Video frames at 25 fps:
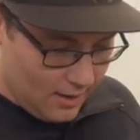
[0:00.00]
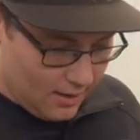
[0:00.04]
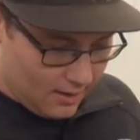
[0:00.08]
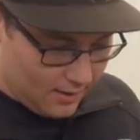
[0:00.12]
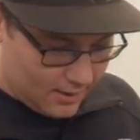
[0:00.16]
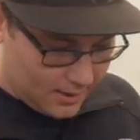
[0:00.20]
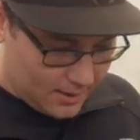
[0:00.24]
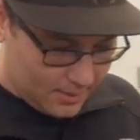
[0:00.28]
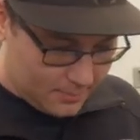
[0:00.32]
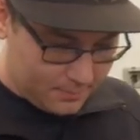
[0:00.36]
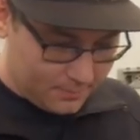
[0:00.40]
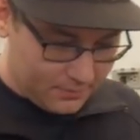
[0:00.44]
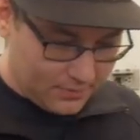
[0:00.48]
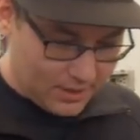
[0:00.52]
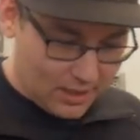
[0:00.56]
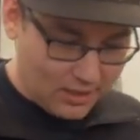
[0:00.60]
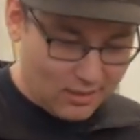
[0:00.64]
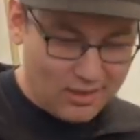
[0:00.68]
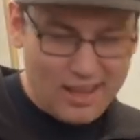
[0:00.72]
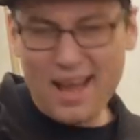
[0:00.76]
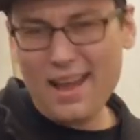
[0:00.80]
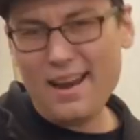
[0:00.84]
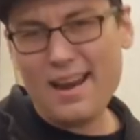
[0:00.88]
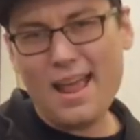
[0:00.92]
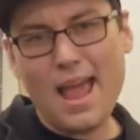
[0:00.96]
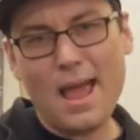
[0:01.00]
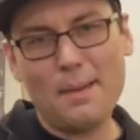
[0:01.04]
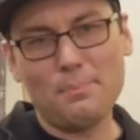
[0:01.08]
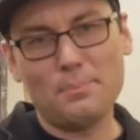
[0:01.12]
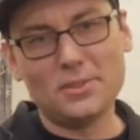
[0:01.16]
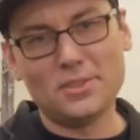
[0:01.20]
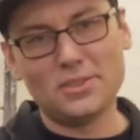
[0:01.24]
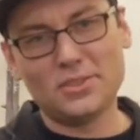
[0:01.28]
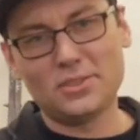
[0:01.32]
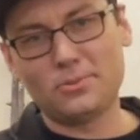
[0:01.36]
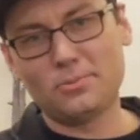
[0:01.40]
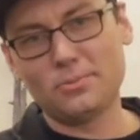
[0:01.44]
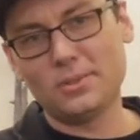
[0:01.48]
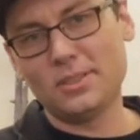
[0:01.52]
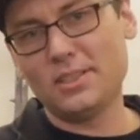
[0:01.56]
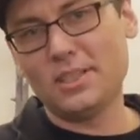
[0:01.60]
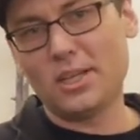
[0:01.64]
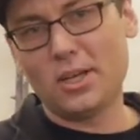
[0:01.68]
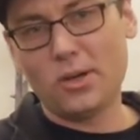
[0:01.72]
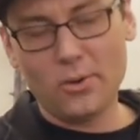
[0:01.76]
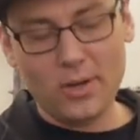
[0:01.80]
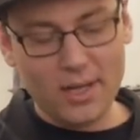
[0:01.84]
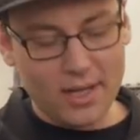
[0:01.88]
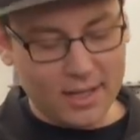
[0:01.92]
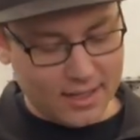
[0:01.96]
Um, a lot happens really
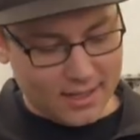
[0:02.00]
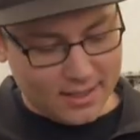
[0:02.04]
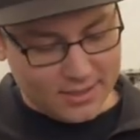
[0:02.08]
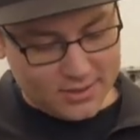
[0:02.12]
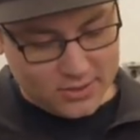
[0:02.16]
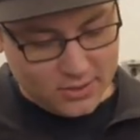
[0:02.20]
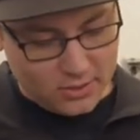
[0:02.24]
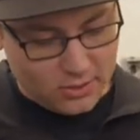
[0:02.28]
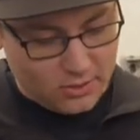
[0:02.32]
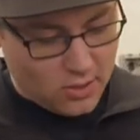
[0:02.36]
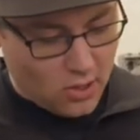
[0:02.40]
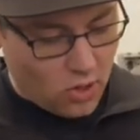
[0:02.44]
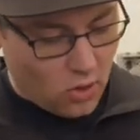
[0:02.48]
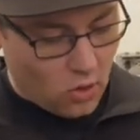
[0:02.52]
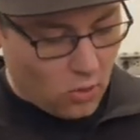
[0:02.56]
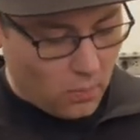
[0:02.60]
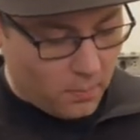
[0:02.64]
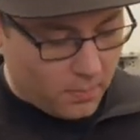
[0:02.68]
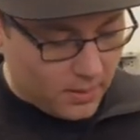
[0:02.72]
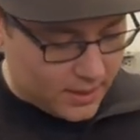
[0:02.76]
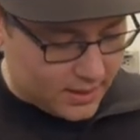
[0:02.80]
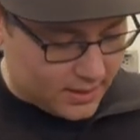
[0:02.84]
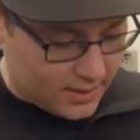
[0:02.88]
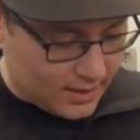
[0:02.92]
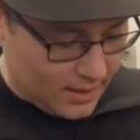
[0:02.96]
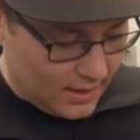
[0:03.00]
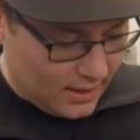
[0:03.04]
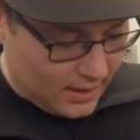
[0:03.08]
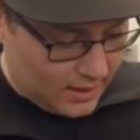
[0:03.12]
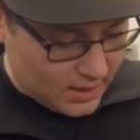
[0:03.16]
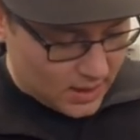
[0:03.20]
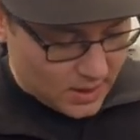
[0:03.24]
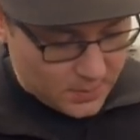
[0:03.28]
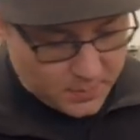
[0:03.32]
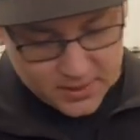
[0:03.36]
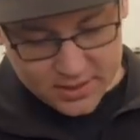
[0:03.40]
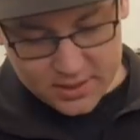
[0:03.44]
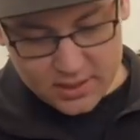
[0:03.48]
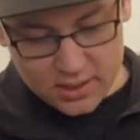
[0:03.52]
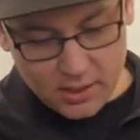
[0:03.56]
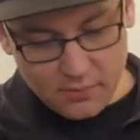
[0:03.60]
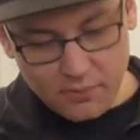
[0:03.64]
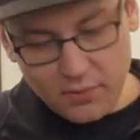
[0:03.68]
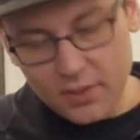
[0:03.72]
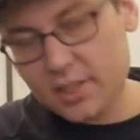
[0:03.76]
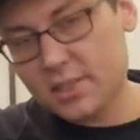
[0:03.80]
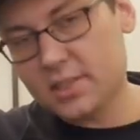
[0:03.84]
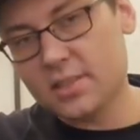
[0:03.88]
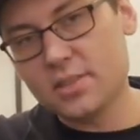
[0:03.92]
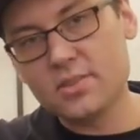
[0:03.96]
quick, as you know, but
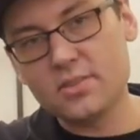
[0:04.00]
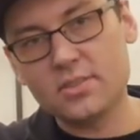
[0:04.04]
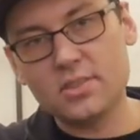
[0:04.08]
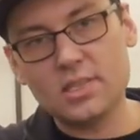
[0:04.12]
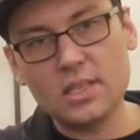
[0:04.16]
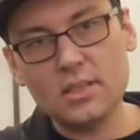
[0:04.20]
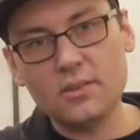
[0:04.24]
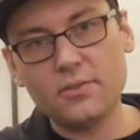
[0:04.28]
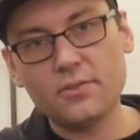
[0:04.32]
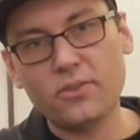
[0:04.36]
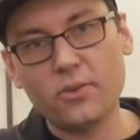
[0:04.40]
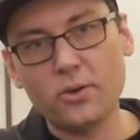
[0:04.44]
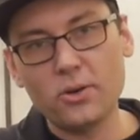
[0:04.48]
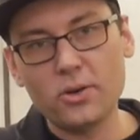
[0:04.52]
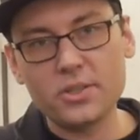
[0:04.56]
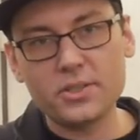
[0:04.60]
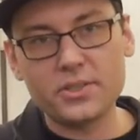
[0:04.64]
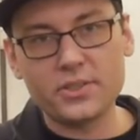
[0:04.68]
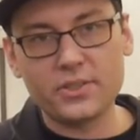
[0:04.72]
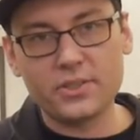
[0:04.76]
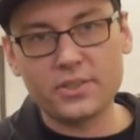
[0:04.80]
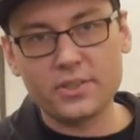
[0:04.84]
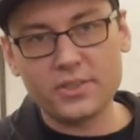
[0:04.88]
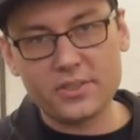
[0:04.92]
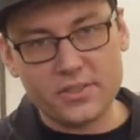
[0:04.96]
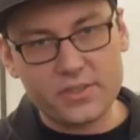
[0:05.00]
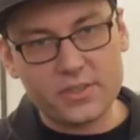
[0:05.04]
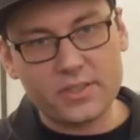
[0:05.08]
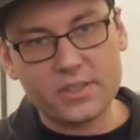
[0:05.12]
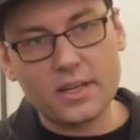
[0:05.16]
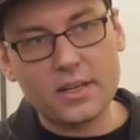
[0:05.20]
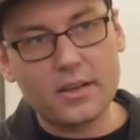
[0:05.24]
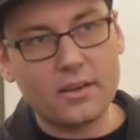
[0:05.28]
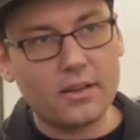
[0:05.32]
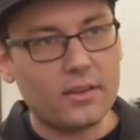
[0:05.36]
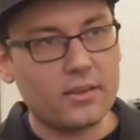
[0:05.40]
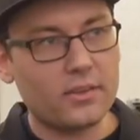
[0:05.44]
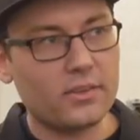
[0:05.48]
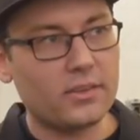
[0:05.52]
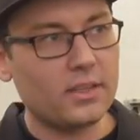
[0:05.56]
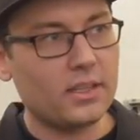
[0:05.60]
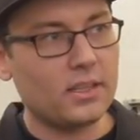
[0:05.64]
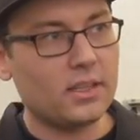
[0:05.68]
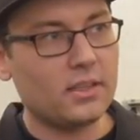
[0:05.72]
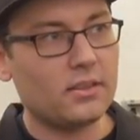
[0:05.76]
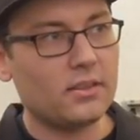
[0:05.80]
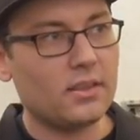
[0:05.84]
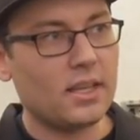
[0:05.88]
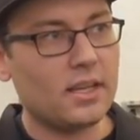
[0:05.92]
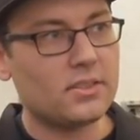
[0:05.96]
specific to Z-Force, there's
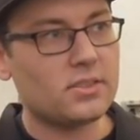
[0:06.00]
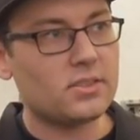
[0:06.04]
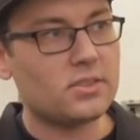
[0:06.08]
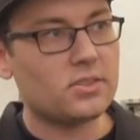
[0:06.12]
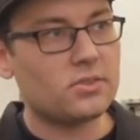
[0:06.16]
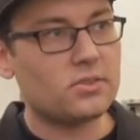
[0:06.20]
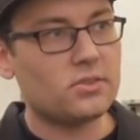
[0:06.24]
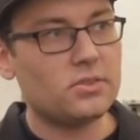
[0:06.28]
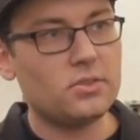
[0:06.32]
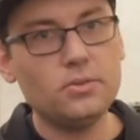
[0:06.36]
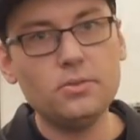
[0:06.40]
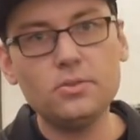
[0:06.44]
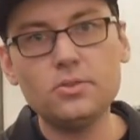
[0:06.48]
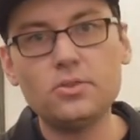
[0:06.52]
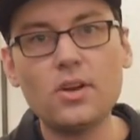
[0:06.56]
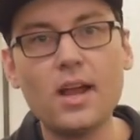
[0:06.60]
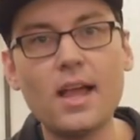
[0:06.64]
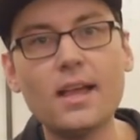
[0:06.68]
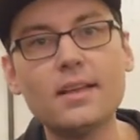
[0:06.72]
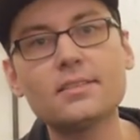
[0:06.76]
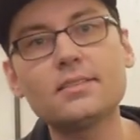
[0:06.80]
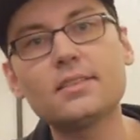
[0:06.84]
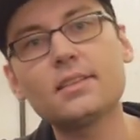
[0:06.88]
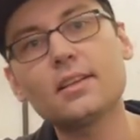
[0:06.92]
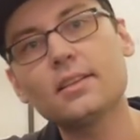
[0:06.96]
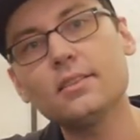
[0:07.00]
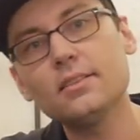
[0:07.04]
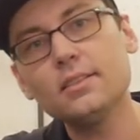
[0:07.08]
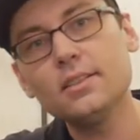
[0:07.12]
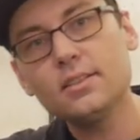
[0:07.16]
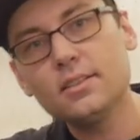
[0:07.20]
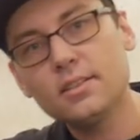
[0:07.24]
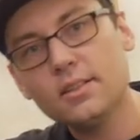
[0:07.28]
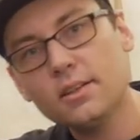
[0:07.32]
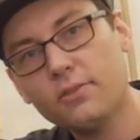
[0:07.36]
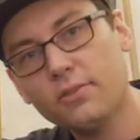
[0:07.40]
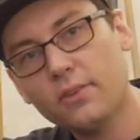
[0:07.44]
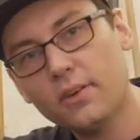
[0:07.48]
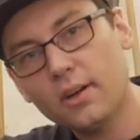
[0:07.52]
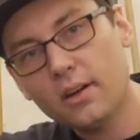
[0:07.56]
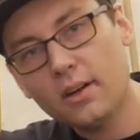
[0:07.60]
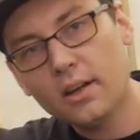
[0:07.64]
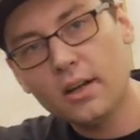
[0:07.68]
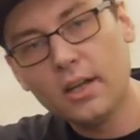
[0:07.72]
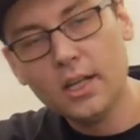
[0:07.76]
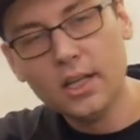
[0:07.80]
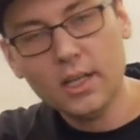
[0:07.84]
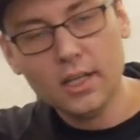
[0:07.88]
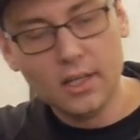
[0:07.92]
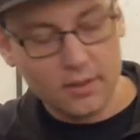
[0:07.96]
nothing that's too drastically different
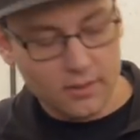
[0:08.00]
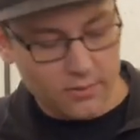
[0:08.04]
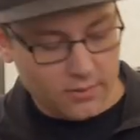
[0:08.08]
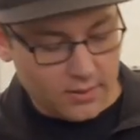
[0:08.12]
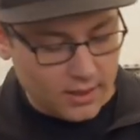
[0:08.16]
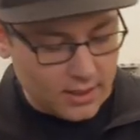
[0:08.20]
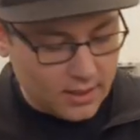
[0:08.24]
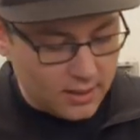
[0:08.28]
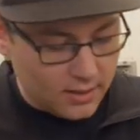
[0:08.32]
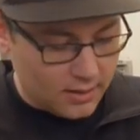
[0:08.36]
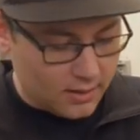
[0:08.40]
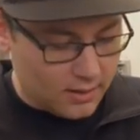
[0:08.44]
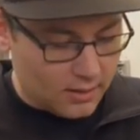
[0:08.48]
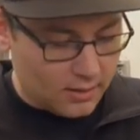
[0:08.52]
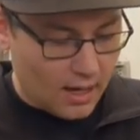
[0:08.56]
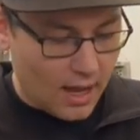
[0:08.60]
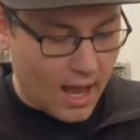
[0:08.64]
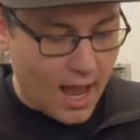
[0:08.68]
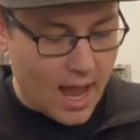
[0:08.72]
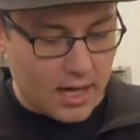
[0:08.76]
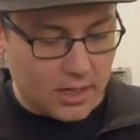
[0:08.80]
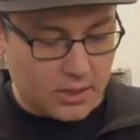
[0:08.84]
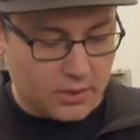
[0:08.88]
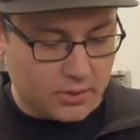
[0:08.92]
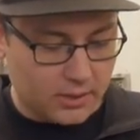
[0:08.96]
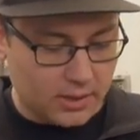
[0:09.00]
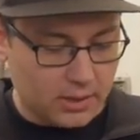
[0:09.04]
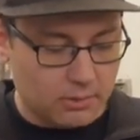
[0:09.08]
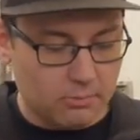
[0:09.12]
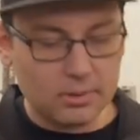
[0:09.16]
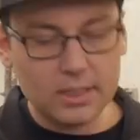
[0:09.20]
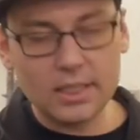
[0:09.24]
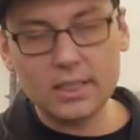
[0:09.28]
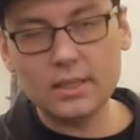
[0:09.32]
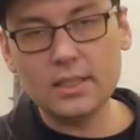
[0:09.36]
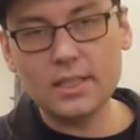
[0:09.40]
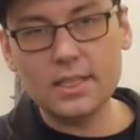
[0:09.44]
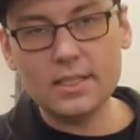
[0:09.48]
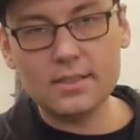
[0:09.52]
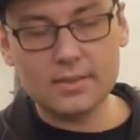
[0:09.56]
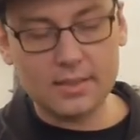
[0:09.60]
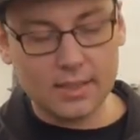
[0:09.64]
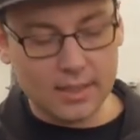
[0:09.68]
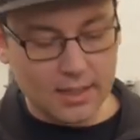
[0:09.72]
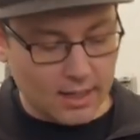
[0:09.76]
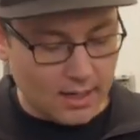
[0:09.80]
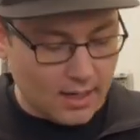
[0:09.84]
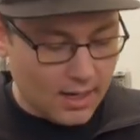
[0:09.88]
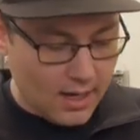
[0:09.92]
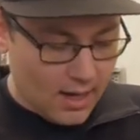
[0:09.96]
than actually
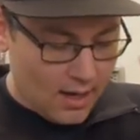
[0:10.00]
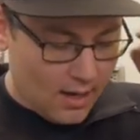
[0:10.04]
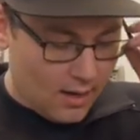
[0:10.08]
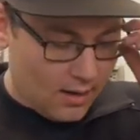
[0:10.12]
releasing.